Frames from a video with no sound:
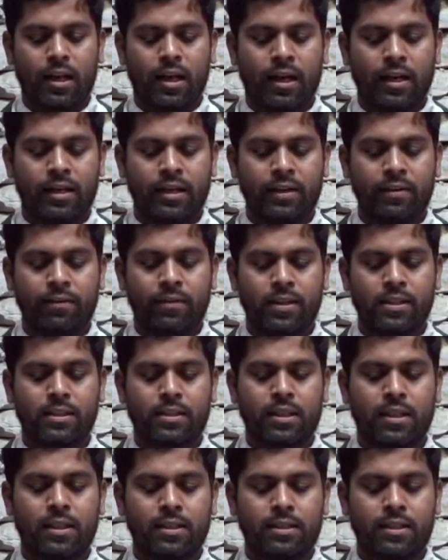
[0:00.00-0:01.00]
and
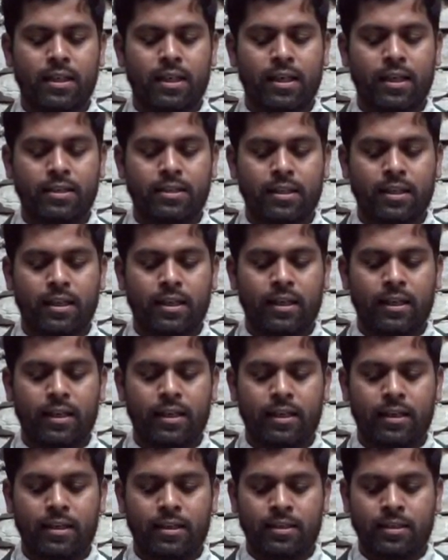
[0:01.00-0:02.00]
invested generously
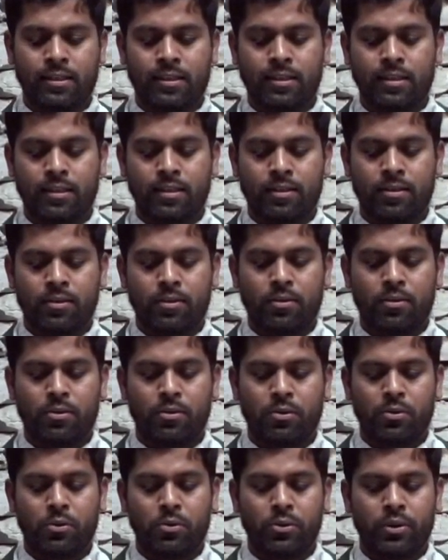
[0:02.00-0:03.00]
in it,
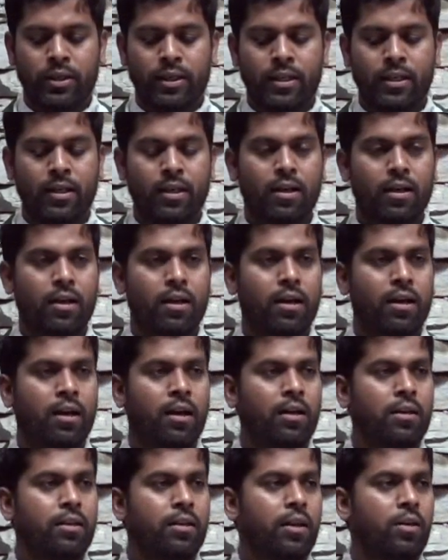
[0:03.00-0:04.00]
doing
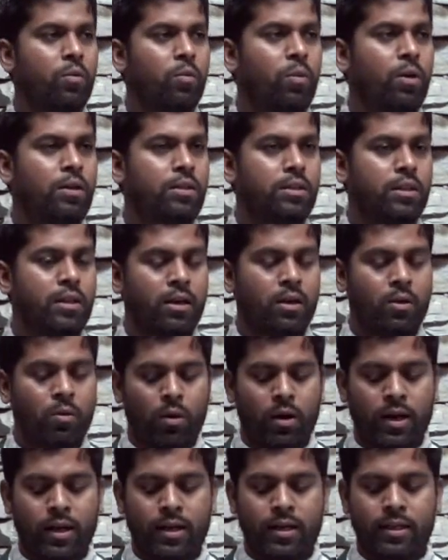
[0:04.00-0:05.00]
all that was
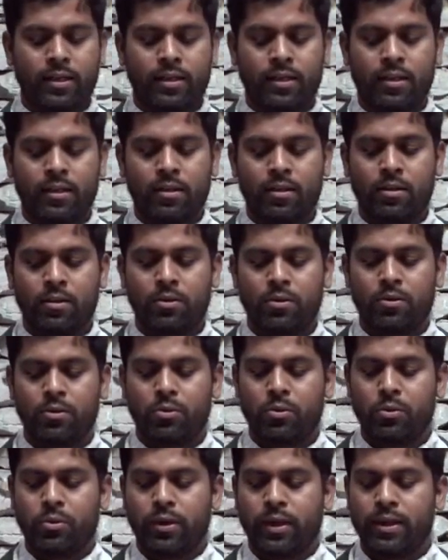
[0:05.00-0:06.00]
required
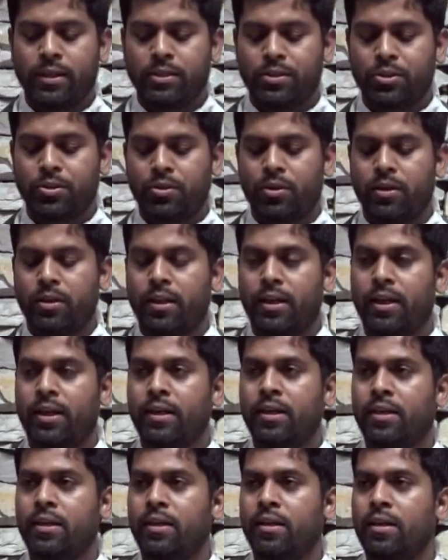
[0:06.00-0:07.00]
to ensure
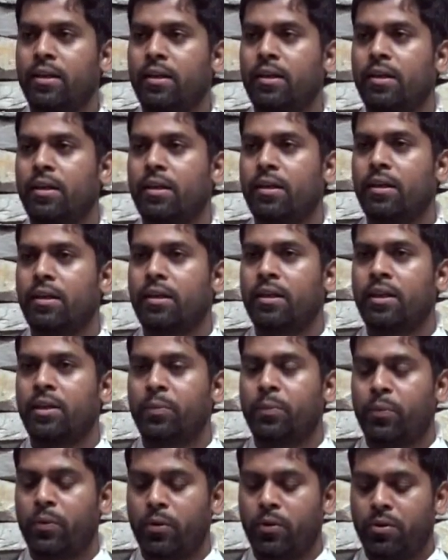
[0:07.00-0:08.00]
that
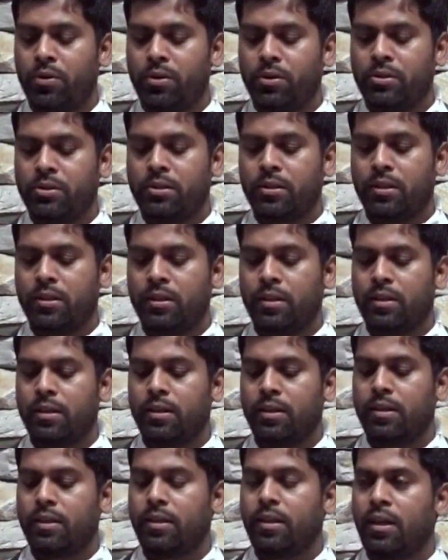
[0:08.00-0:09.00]
it produced
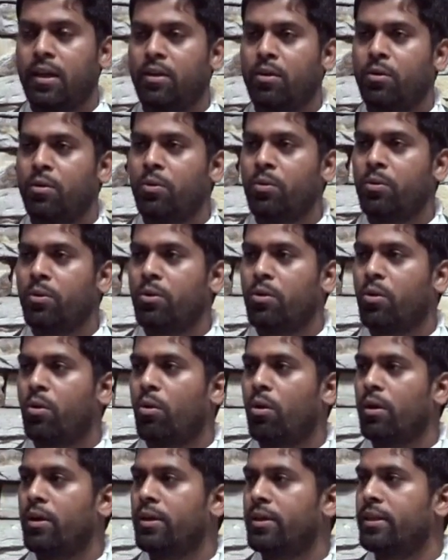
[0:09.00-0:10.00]
a good
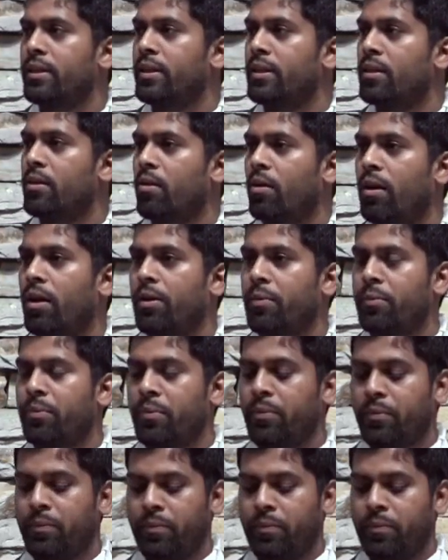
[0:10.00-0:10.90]
quality crop.